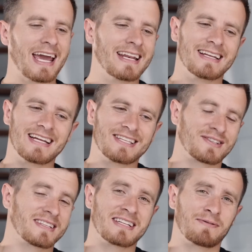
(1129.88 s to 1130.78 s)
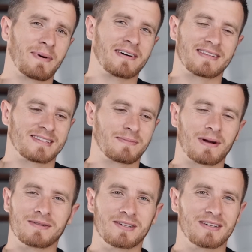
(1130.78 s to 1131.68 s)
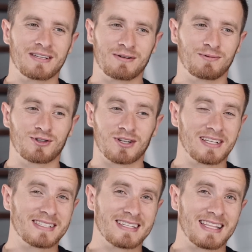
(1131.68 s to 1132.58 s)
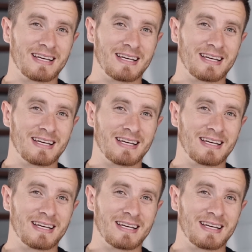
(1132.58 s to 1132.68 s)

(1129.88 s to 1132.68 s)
And it's just a tough balance. Sometimes you should listen to